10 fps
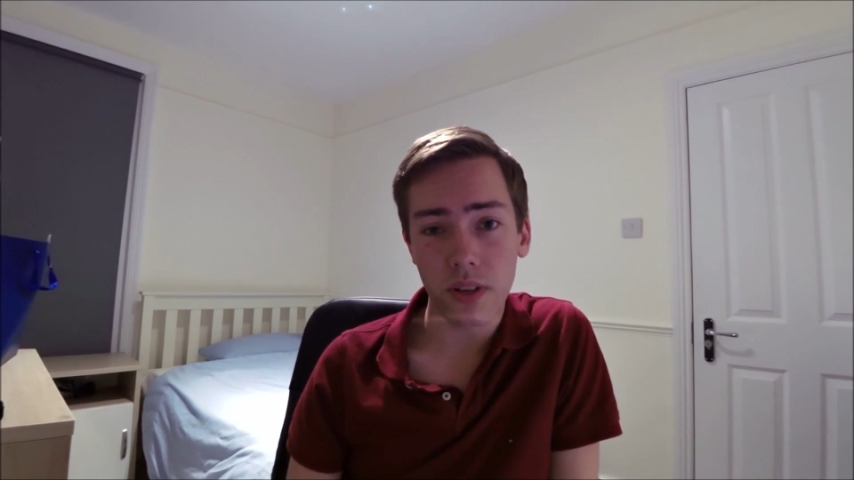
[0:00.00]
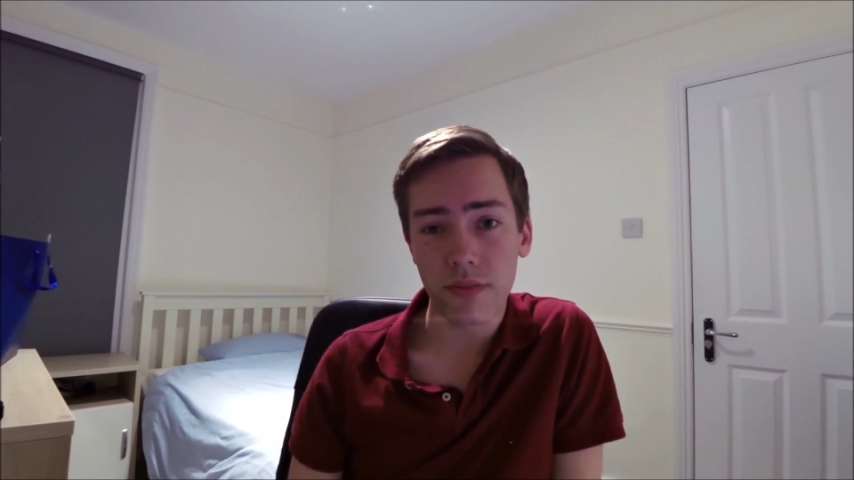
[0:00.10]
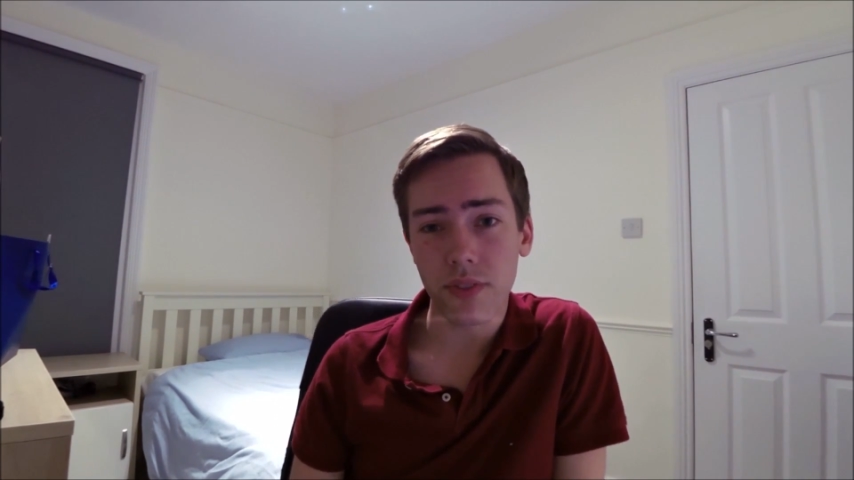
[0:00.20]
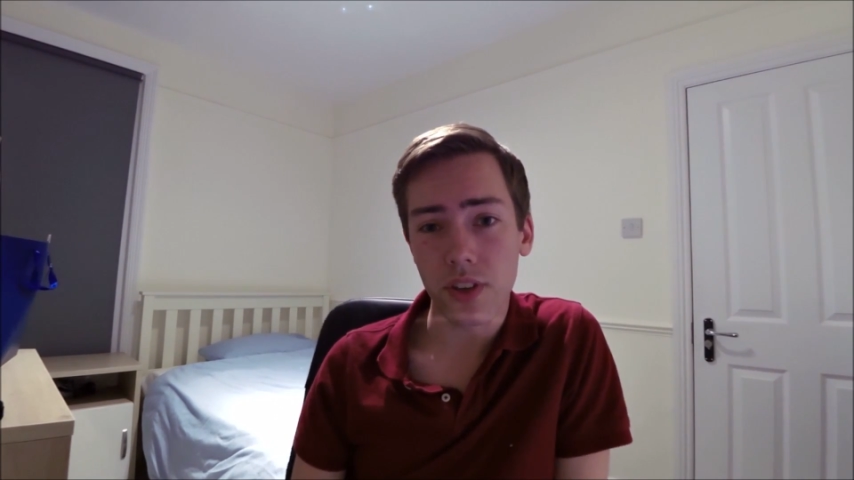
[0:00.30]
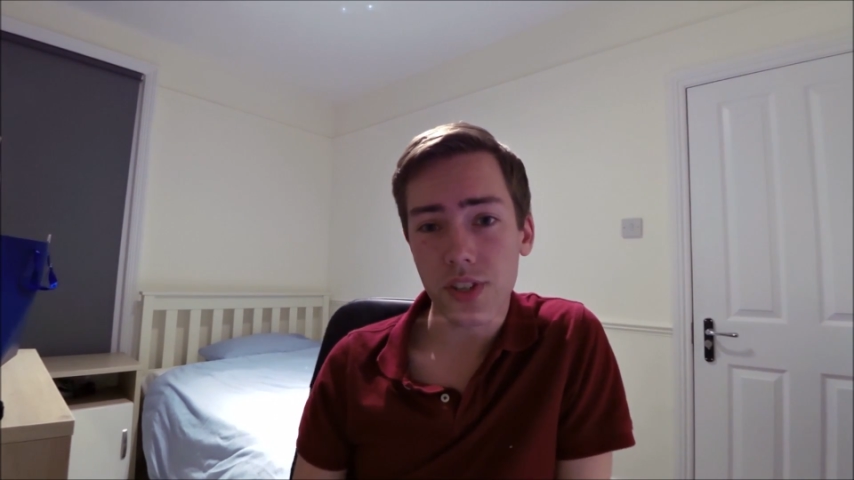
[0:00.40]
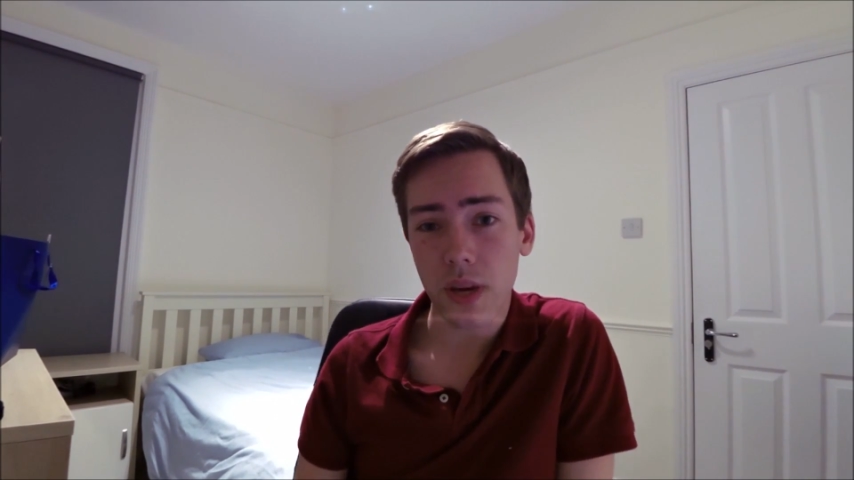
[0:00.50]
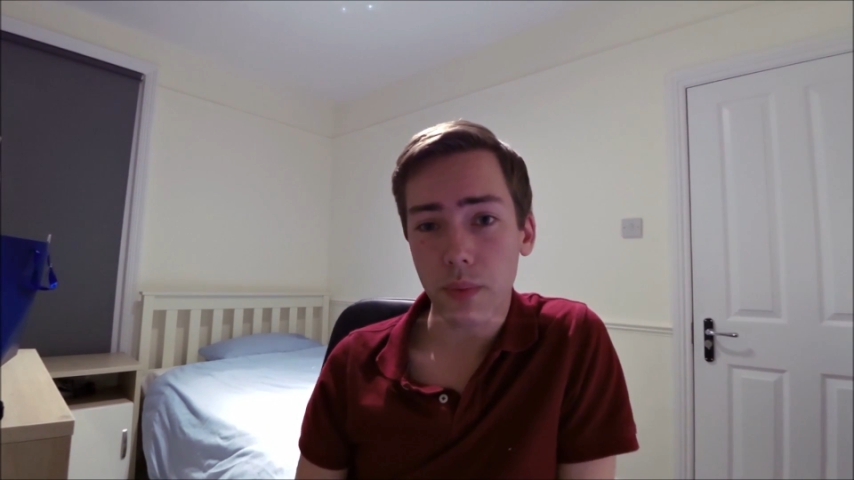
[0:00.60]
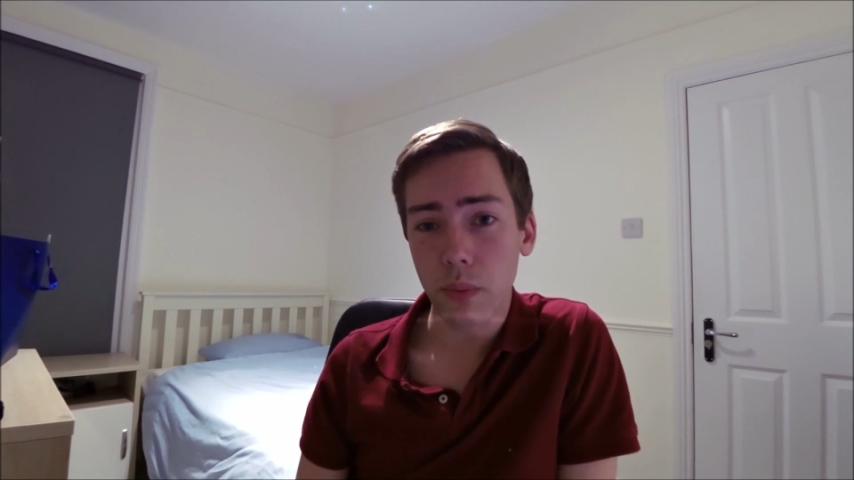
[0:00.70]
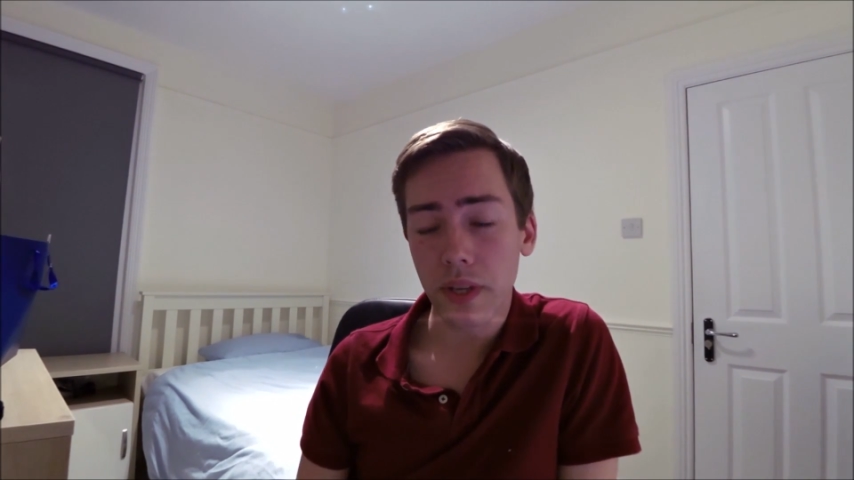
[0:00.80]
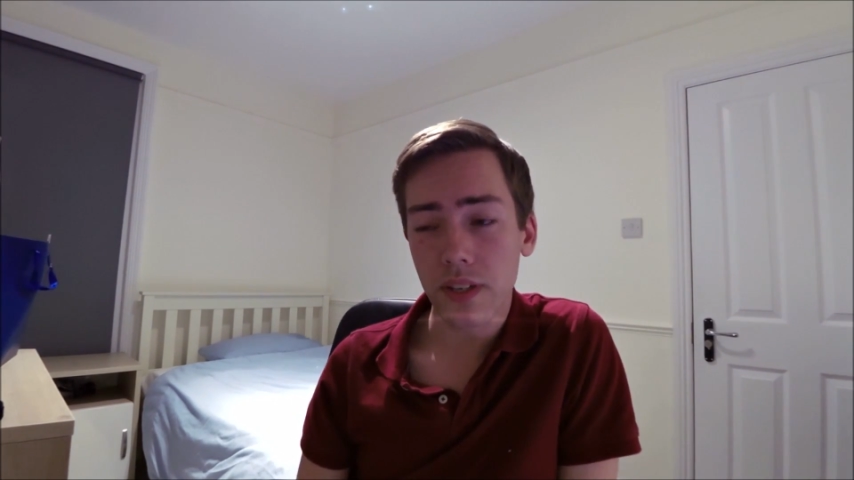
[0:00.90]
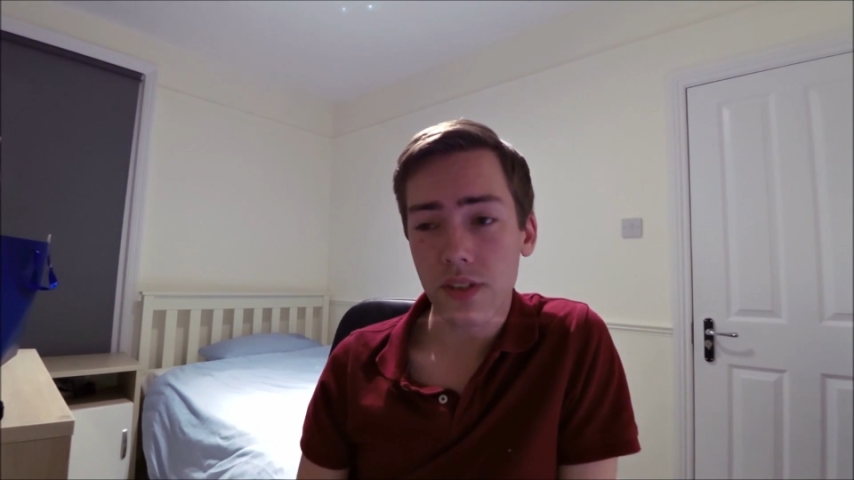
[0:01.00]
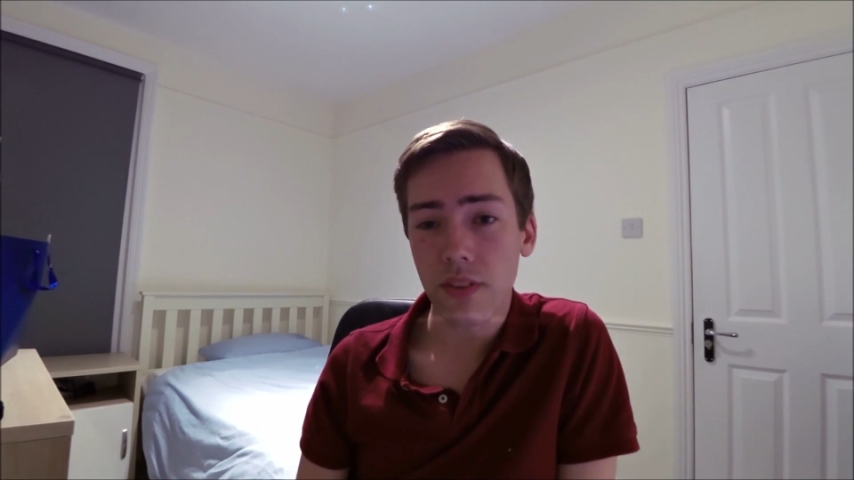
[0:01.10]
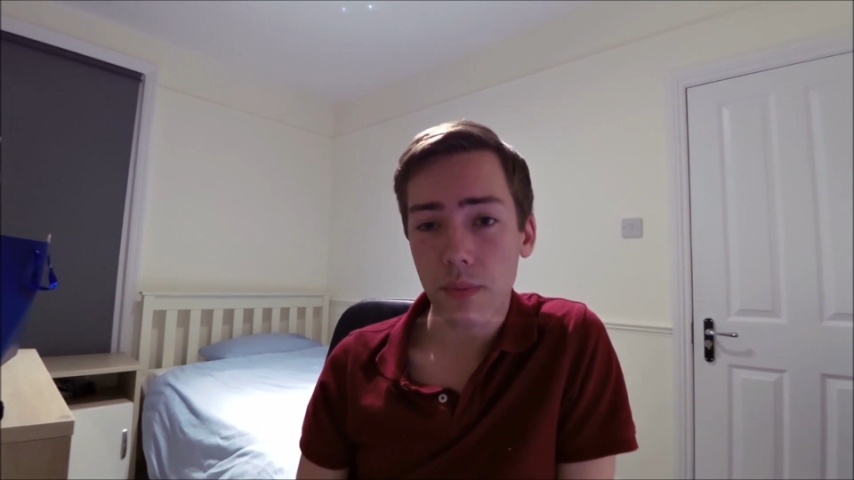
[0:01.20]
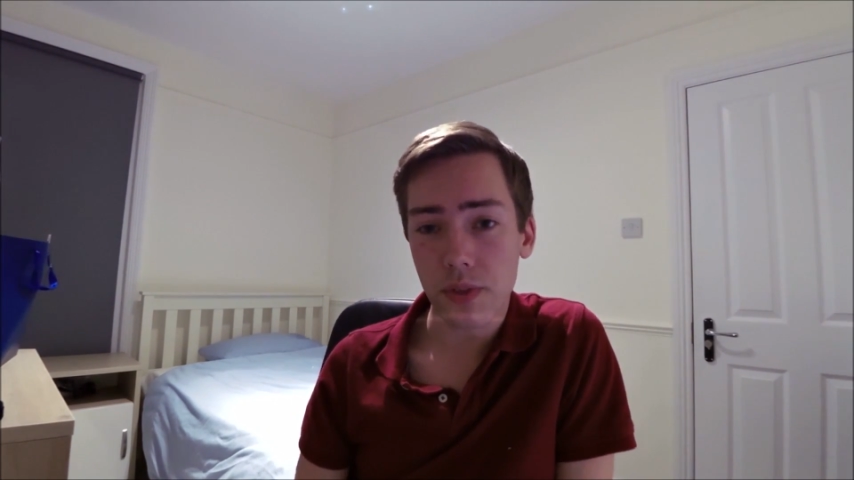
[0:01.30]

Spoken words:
my first couple of weeks